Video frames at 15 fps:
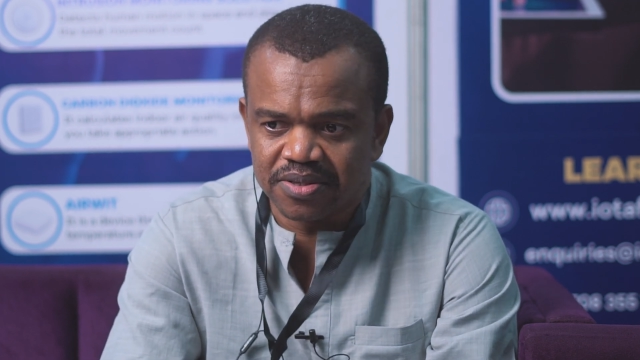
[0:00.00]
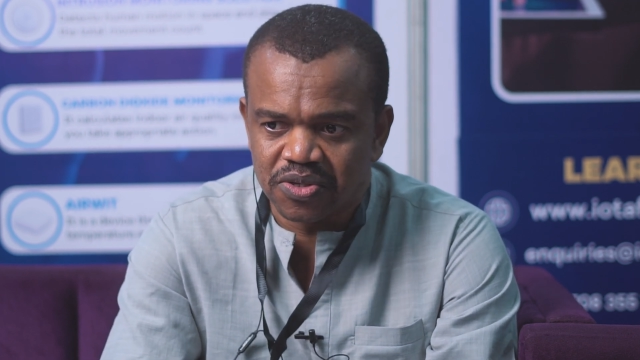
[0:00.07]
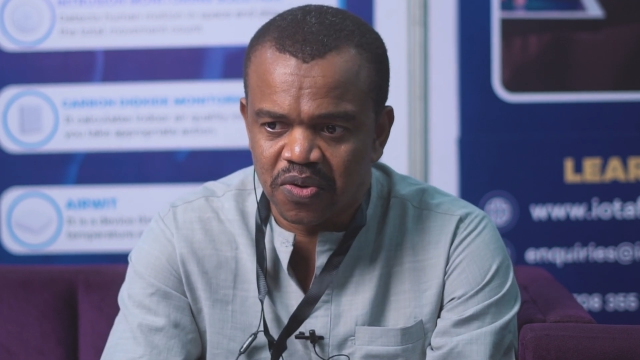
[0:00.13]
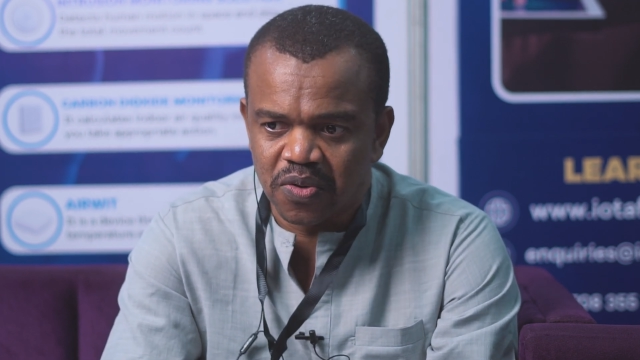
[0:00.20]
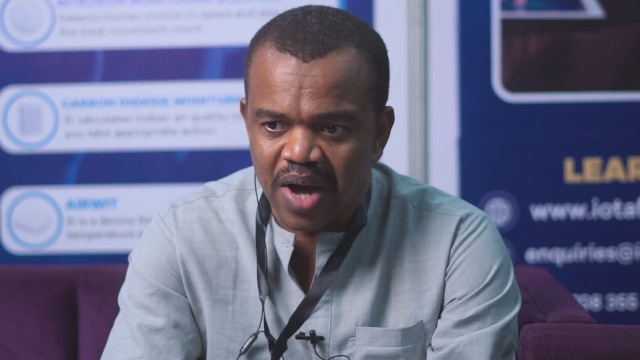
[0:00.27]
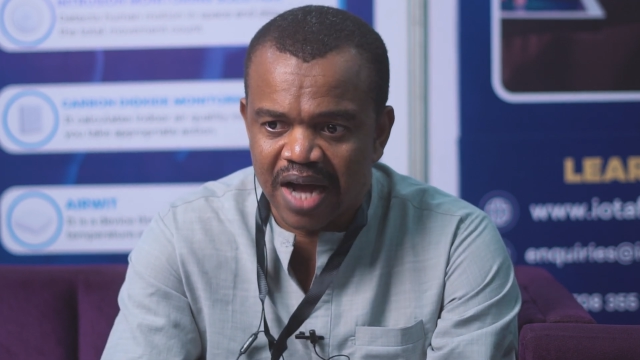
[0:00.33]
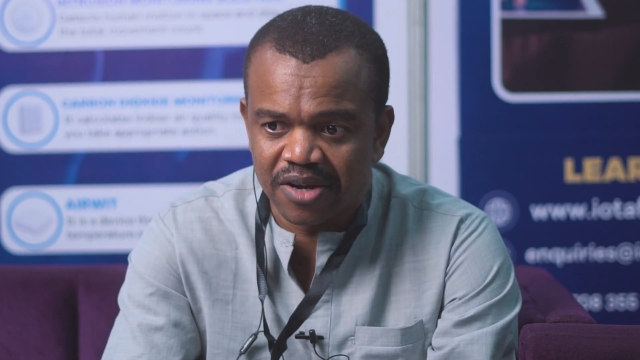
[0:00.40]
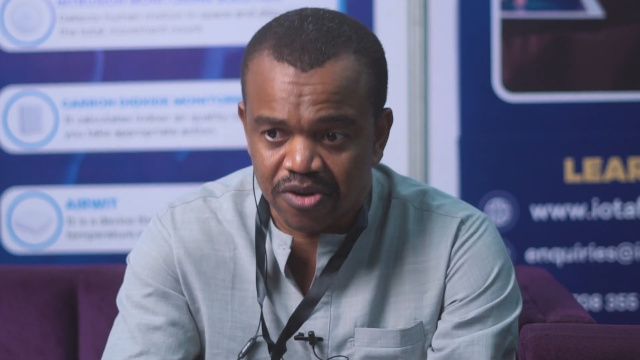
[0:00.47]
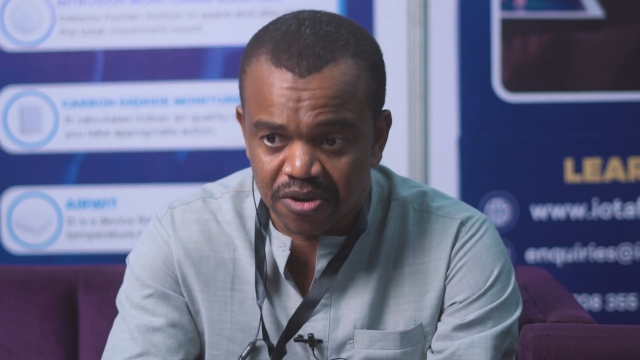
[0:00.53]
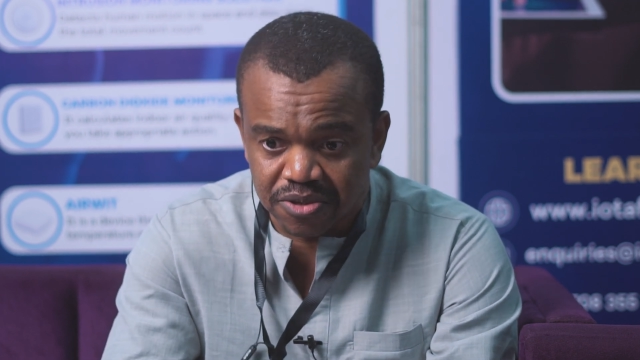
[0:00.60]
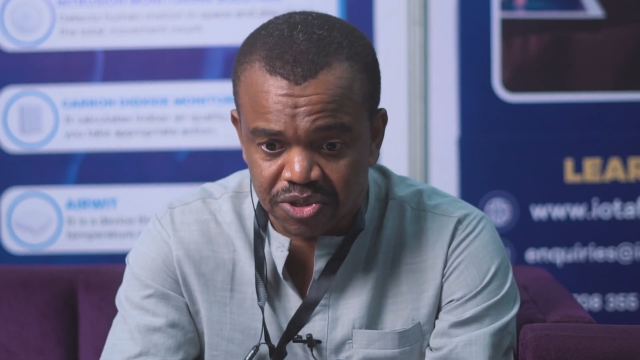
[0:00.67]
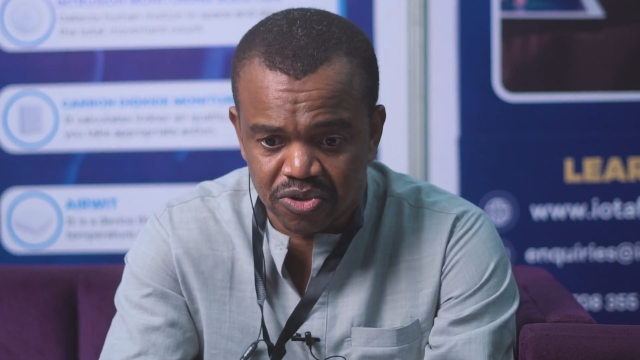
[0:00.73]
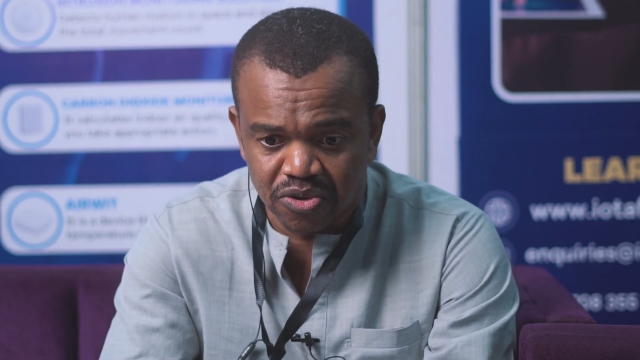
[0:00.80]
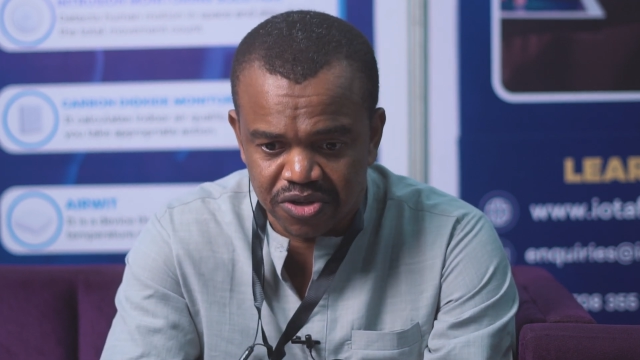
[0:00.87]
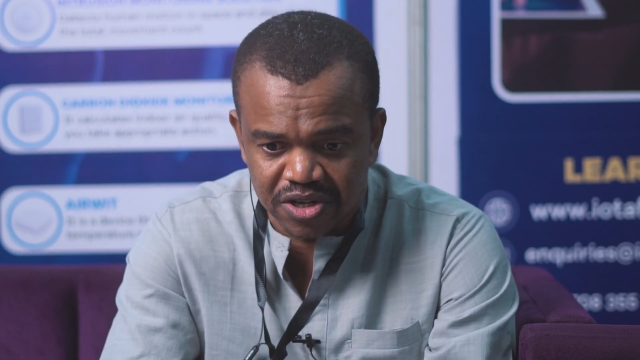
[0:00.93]
So, and
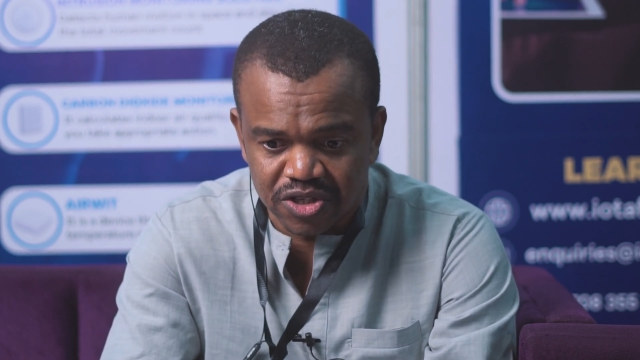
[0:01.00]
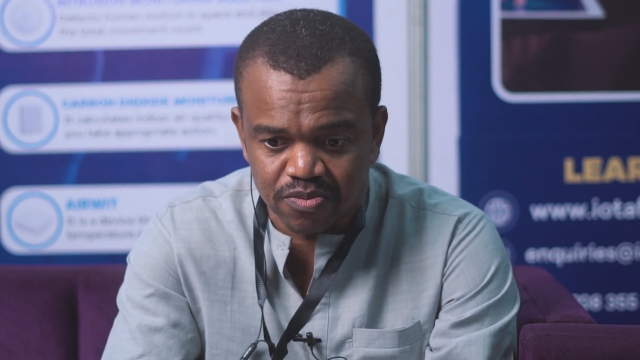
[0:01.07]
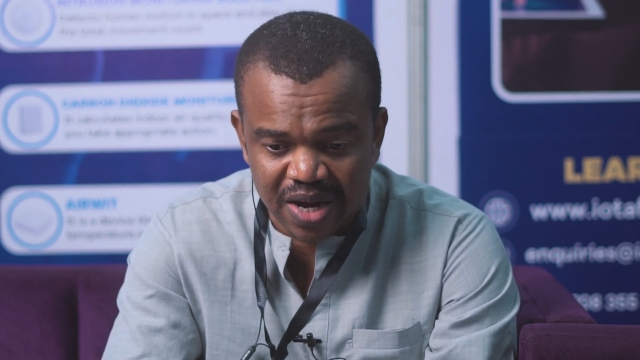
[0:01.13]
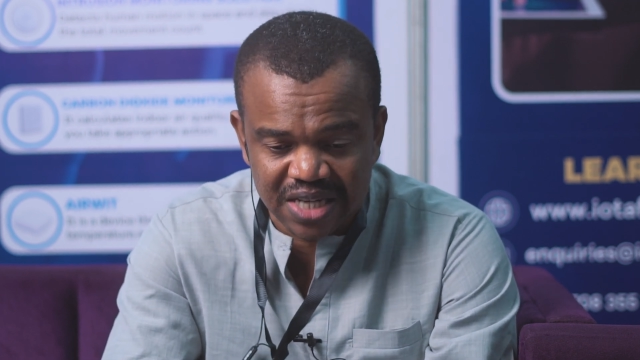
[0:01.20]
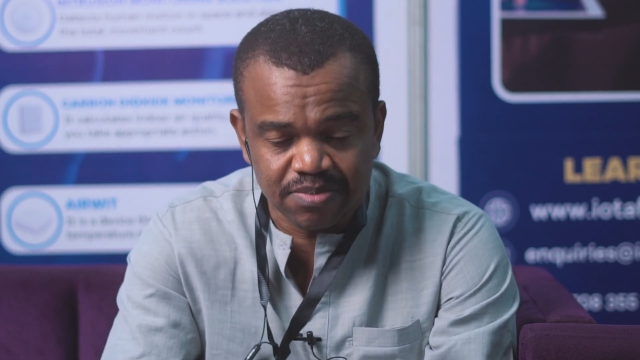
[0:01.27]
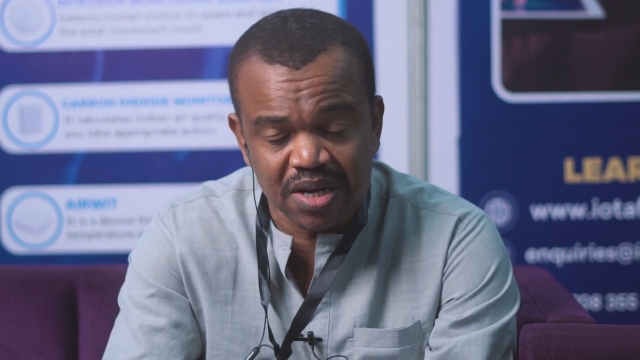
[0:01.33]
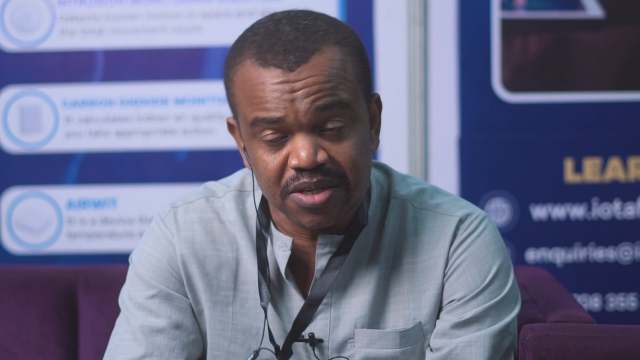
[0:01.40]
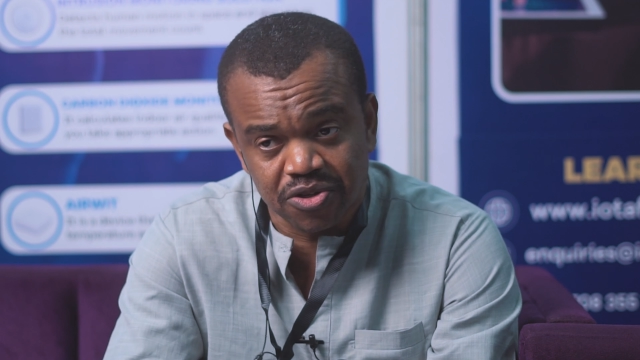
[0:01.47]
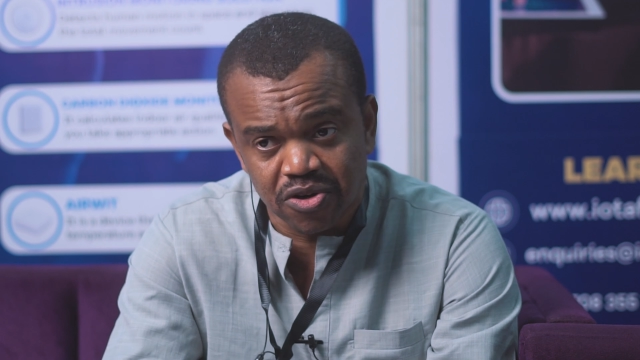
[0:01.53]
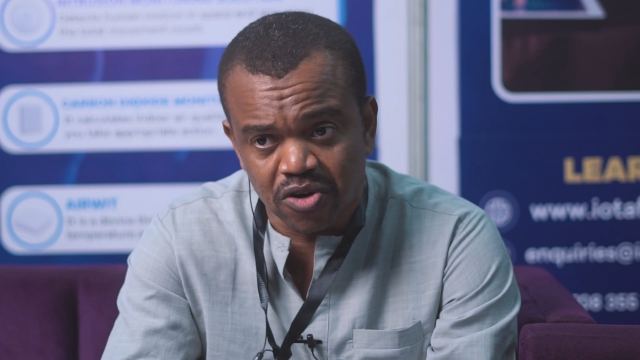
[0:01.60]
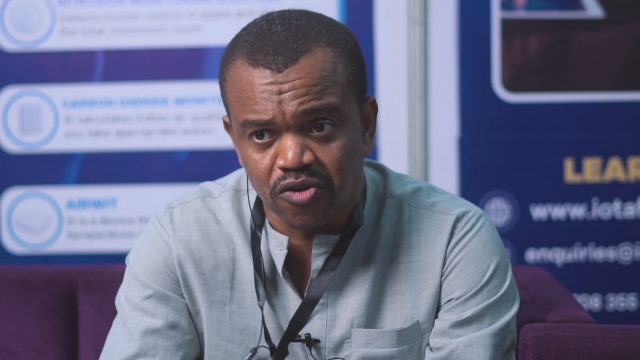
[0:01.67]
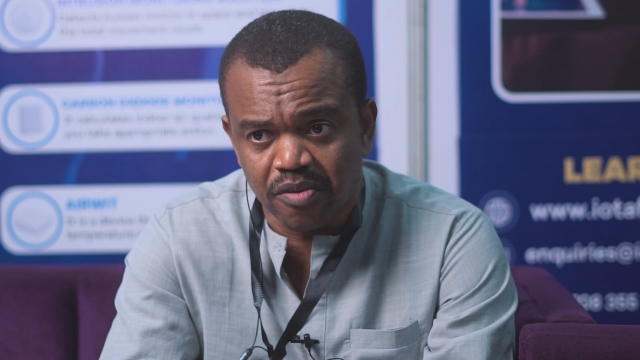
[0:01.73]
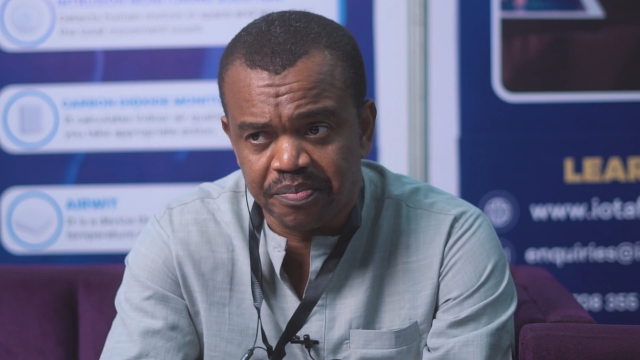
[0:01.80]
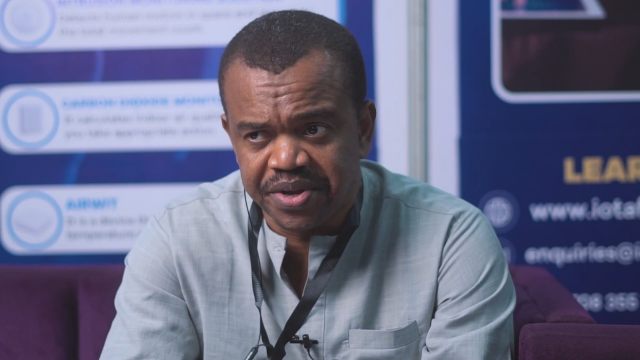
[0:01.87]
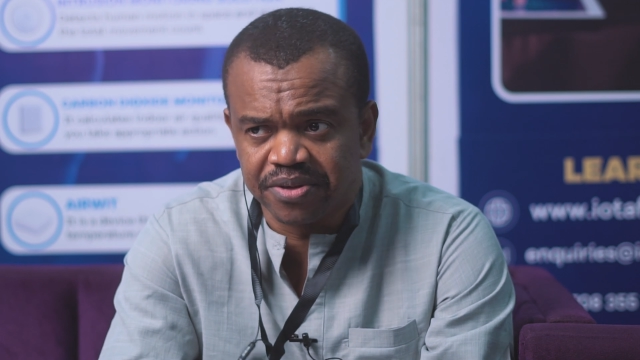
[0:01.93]
also you need to maximize your
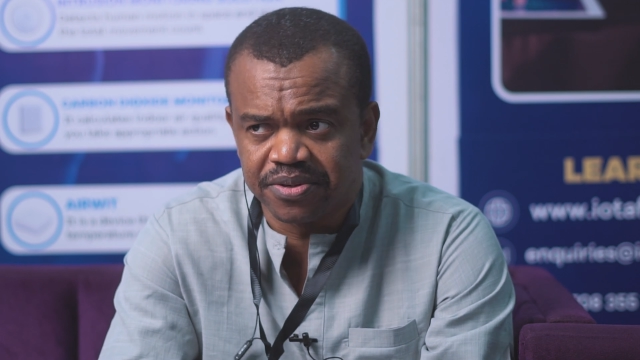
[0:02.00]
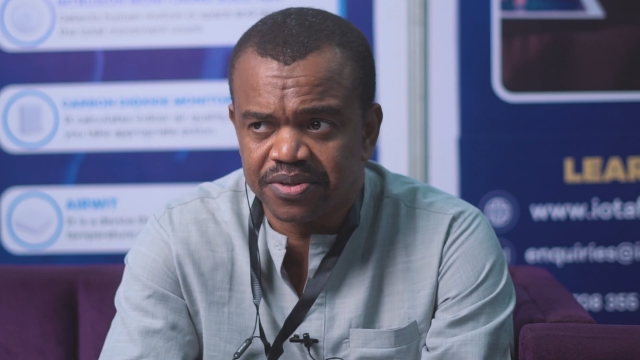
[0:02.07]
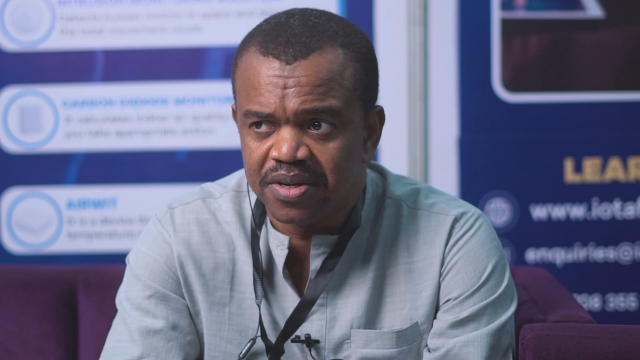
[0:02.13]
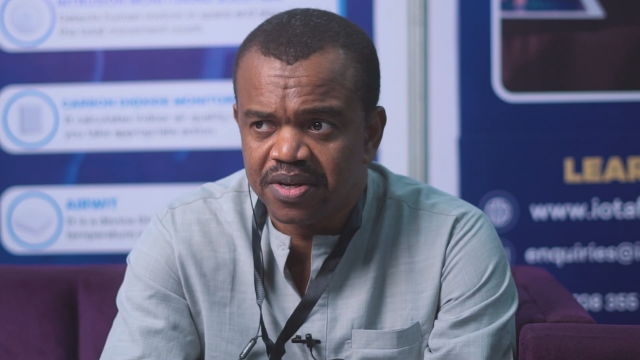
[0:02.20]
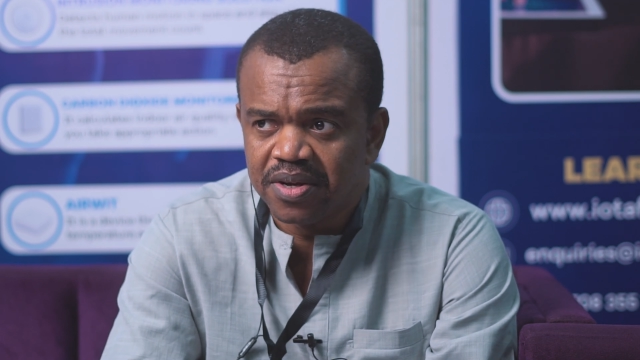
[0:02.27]
crop yield.